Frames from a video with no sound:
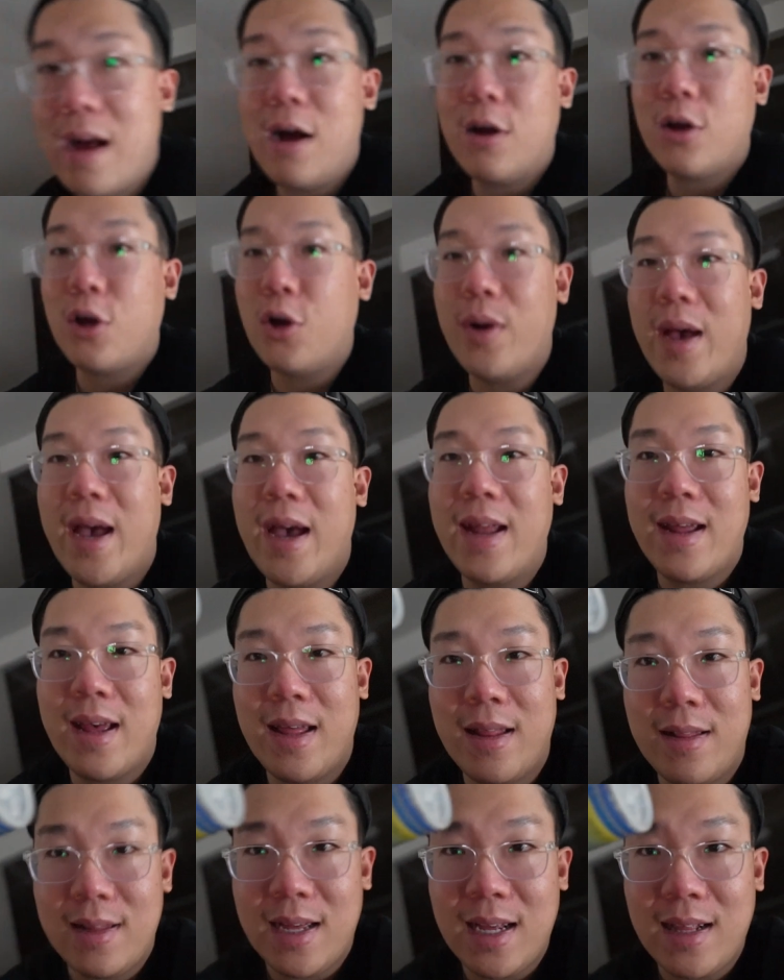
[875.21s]
I'll go ahead
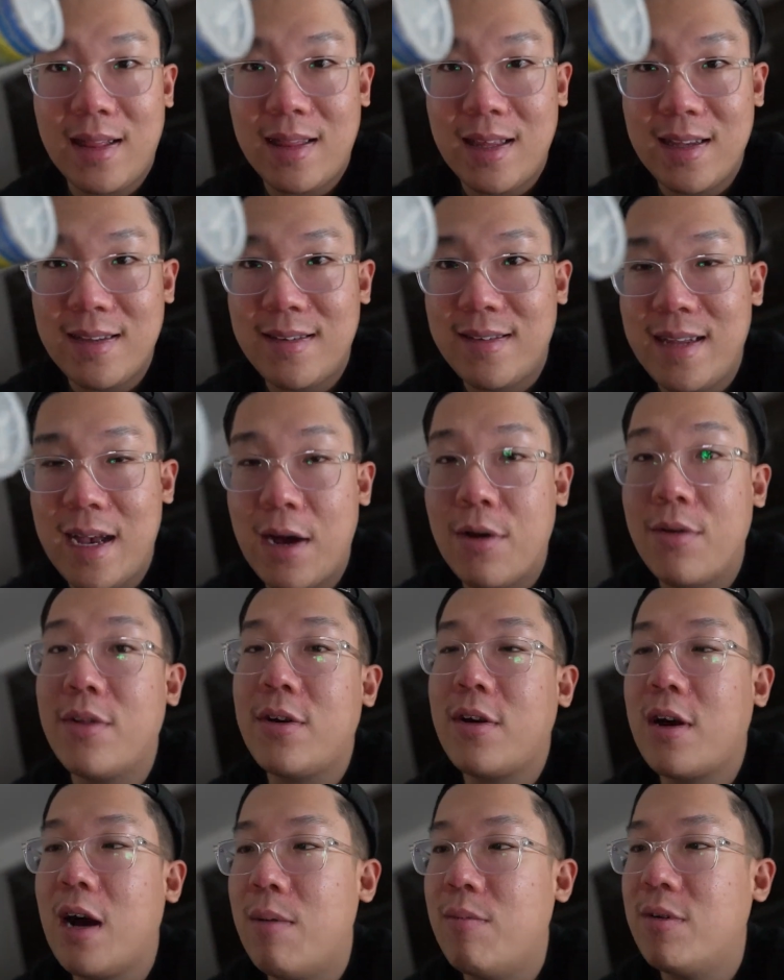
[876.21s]
and link this down in
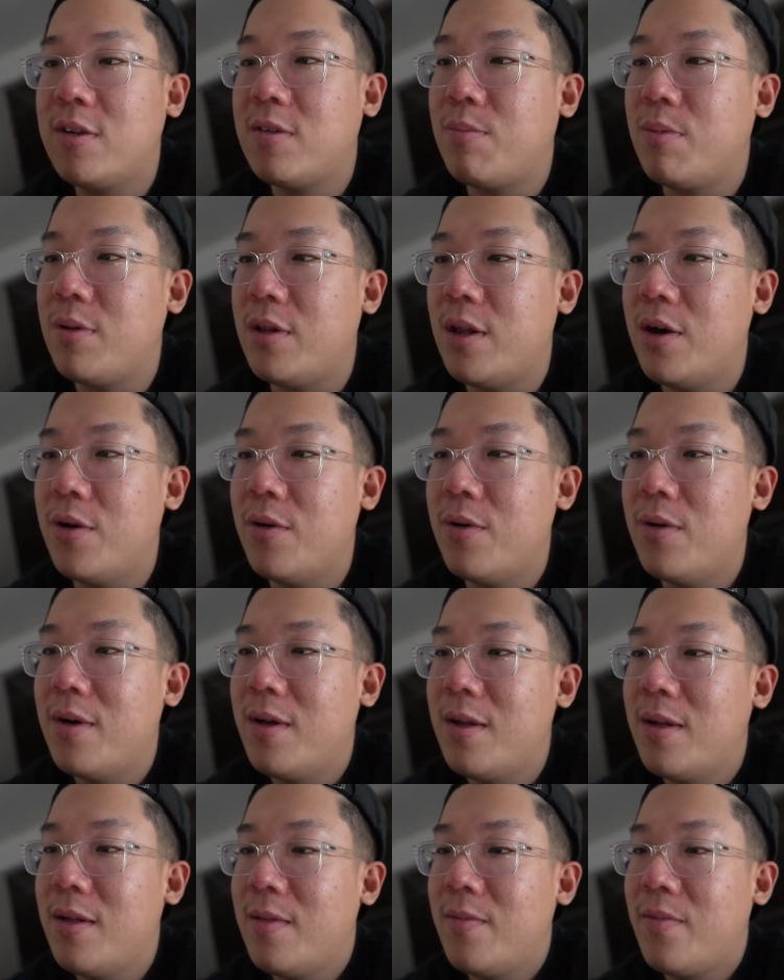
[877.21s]
the comments below.
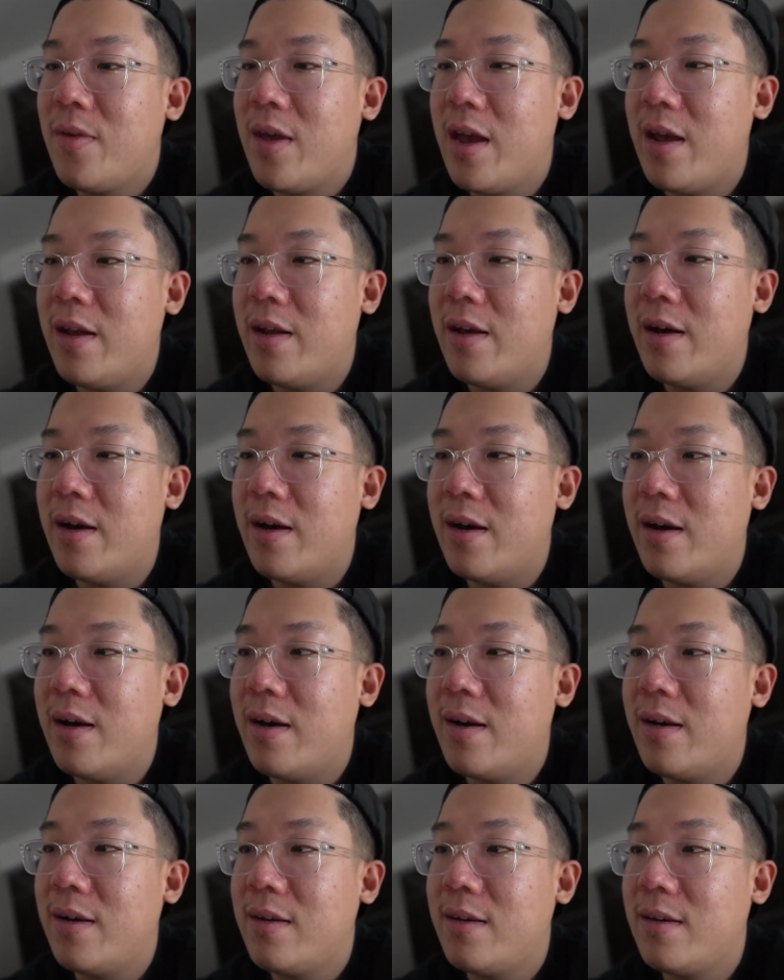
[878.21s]
And
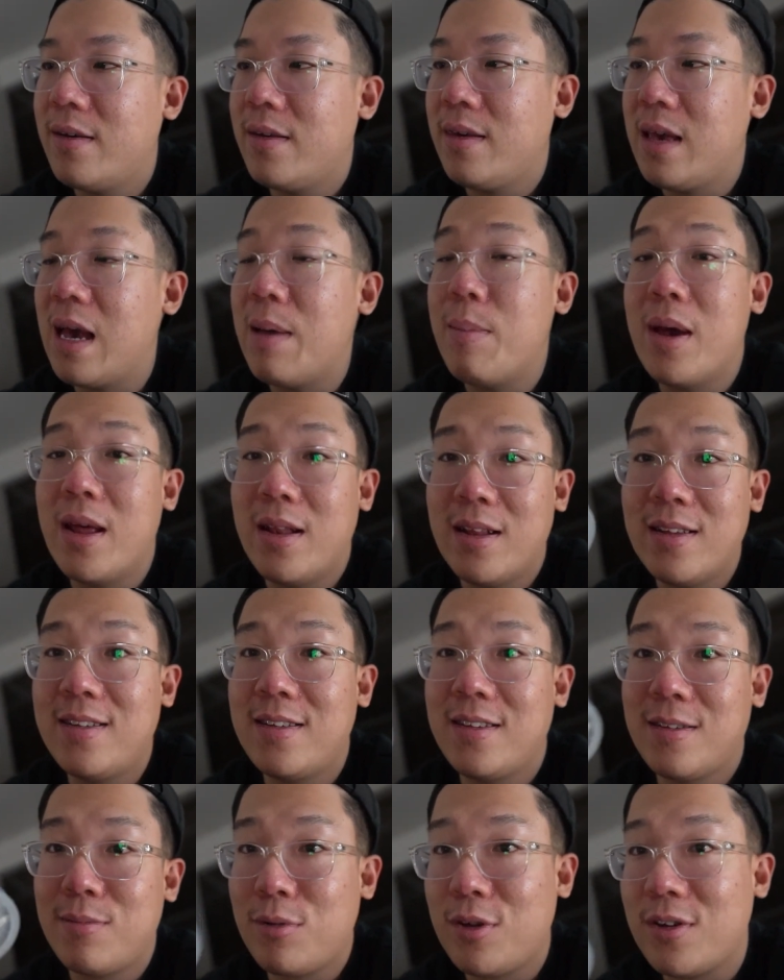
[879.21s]
uh, yeah, man, this
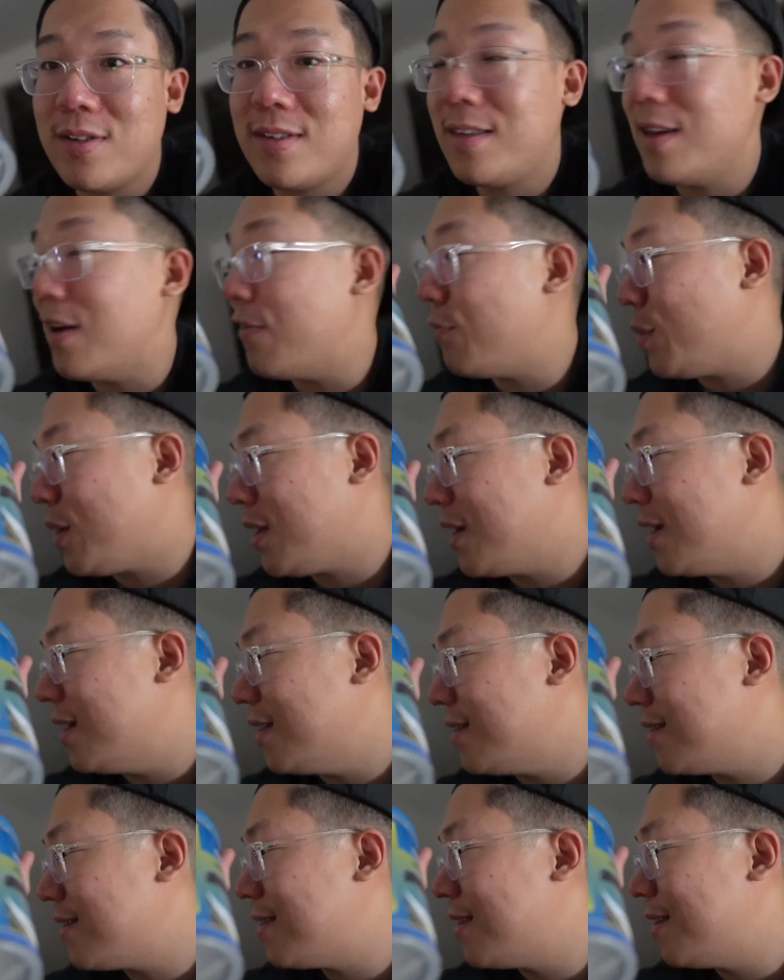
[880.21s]
is some good stuff
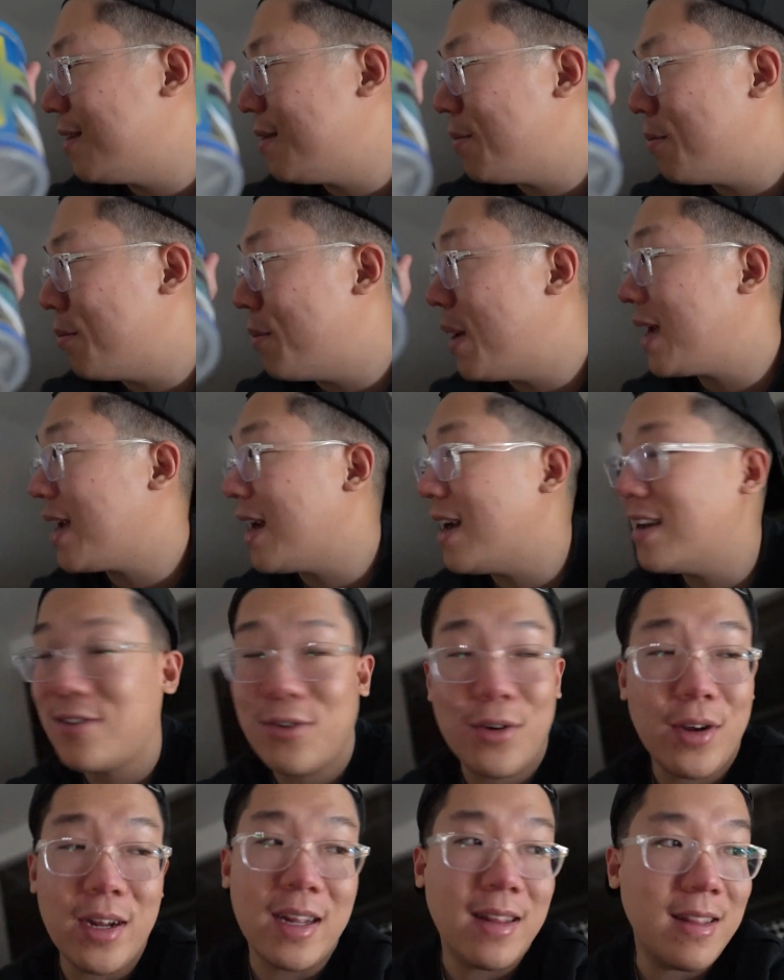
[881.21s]
because my guys
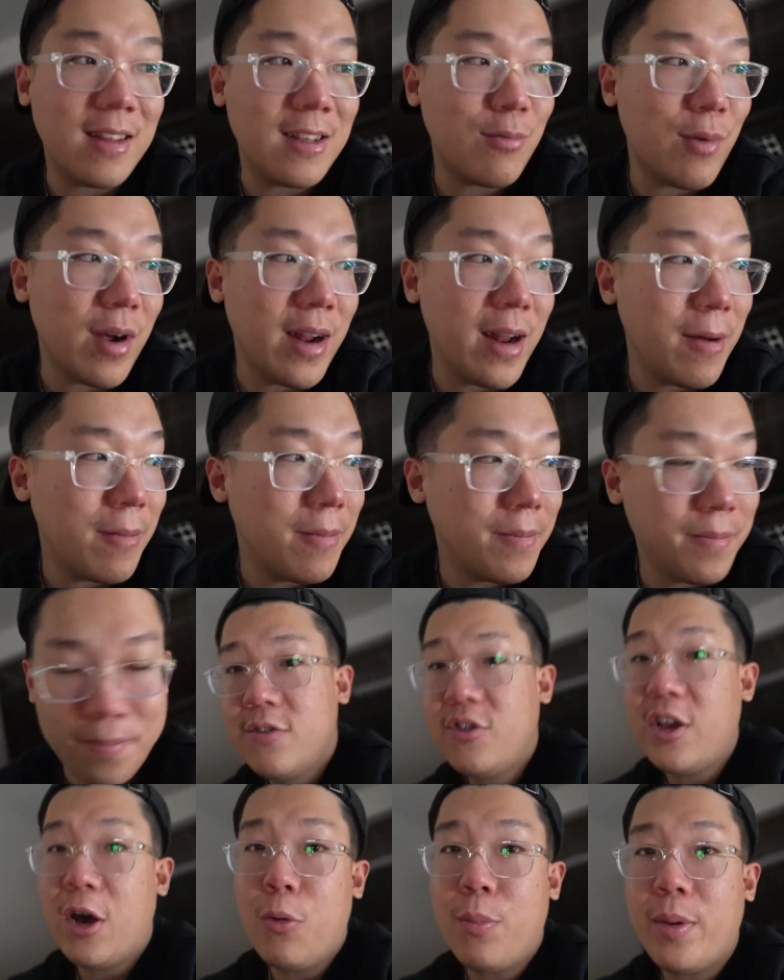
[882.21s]
are eating this right now.
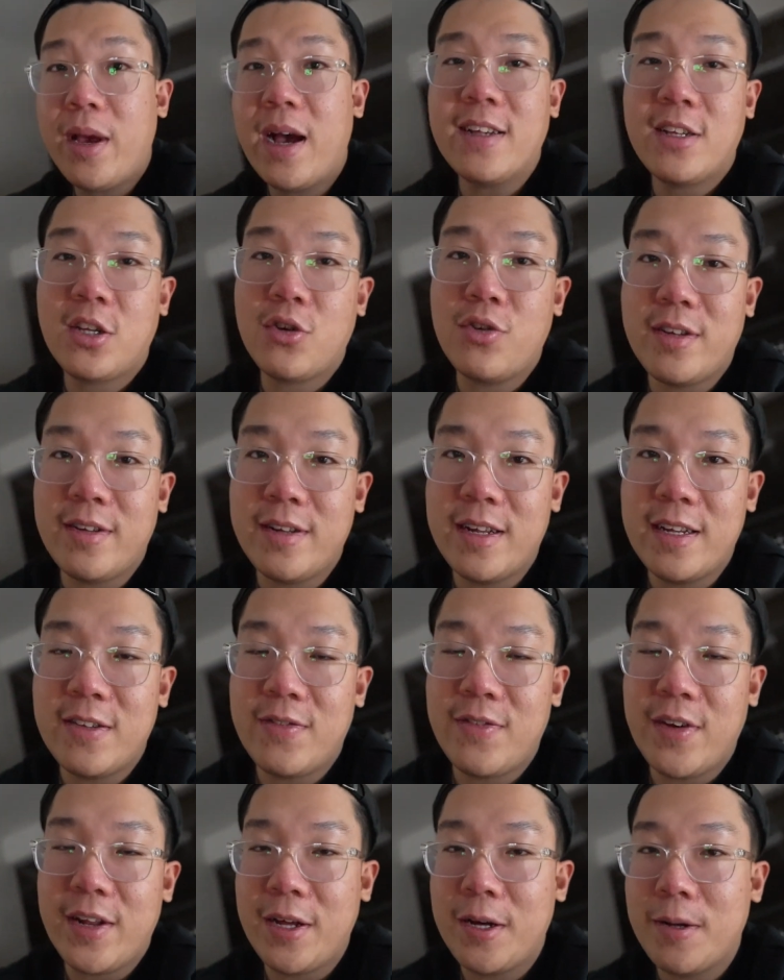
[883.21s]
So I hope you guys enjoyed
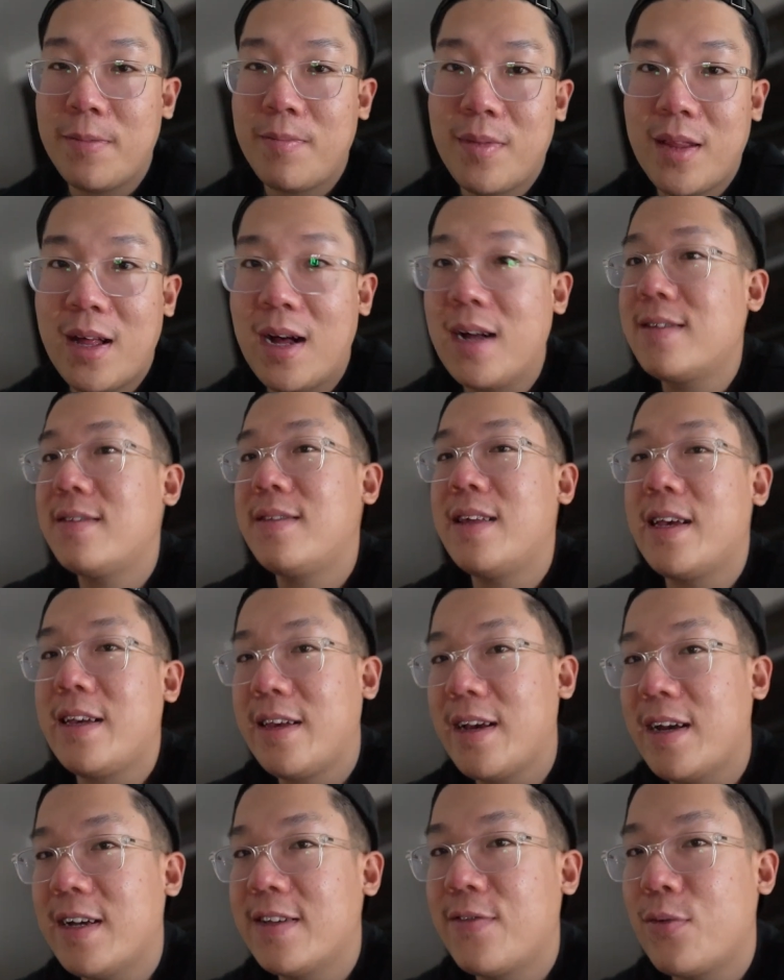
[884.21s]
today's video. I'd like to
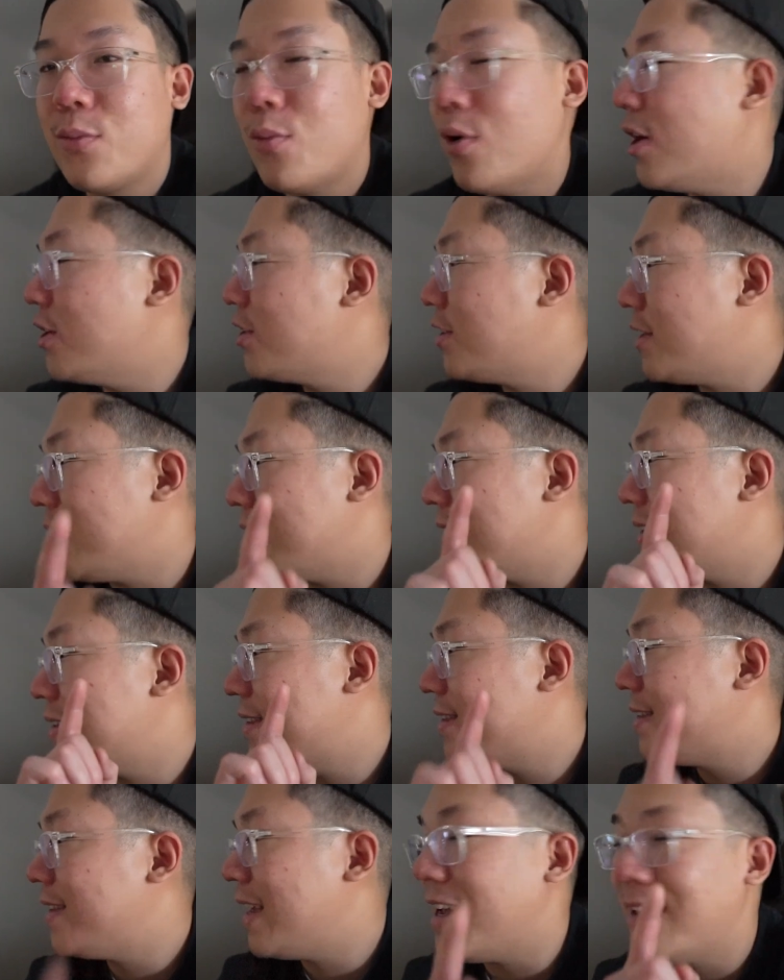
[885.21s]
thank you guys for watching.
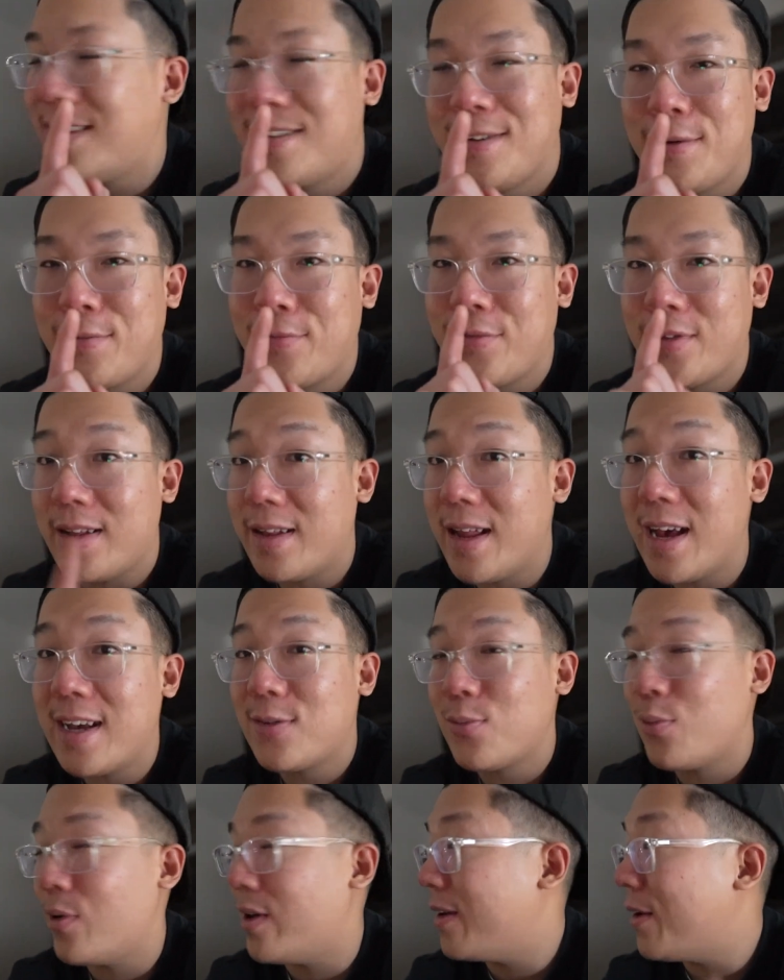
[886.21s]
Stay tuned for the
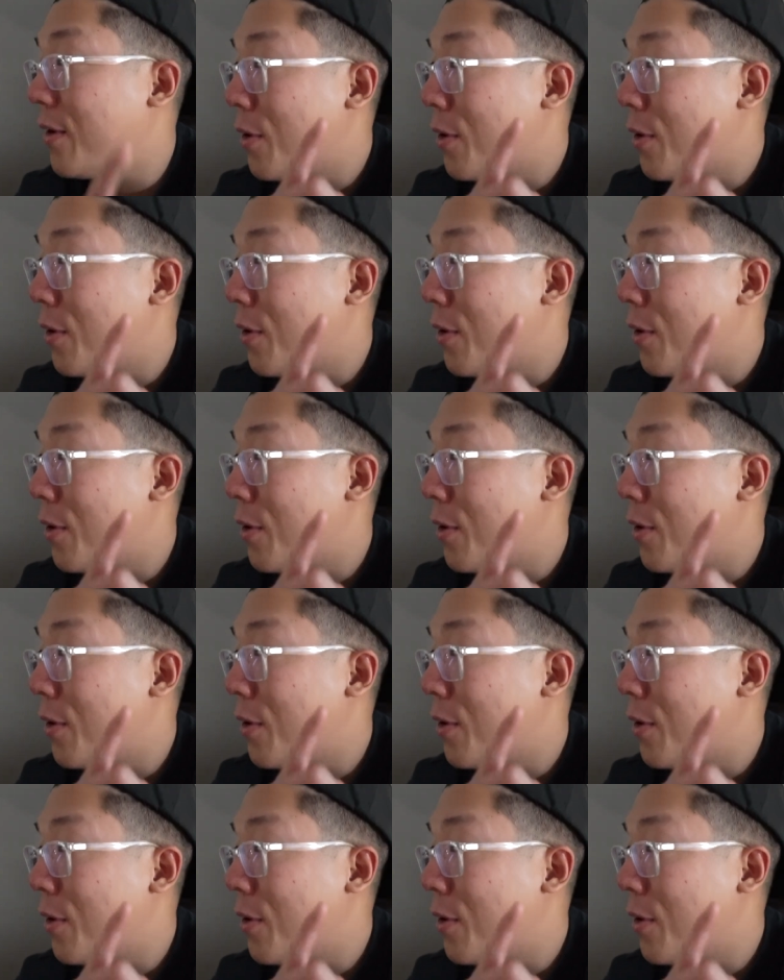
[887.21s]
next one.